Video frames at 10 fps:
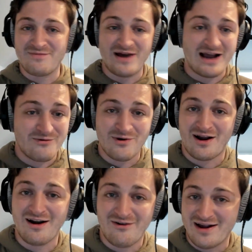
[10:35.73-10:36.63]
Like, I
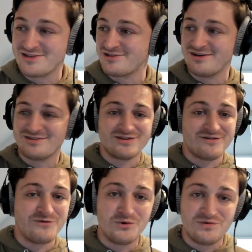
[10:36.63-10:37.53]
work in a restaurant, so the
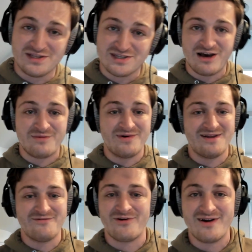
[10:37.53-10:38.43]
food that's coming
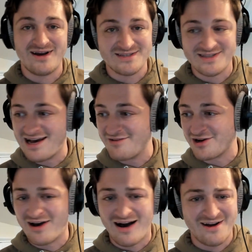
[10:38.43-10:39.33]
in for us, the
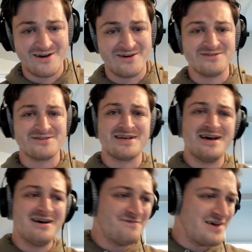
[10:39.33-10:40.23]
avocados,
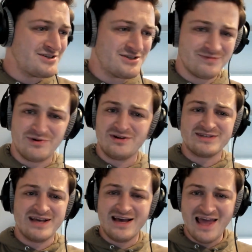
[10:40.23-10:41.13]

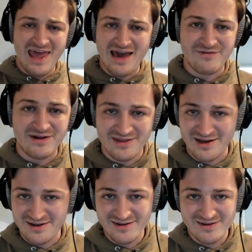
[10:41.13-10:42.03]
vegetables, everything.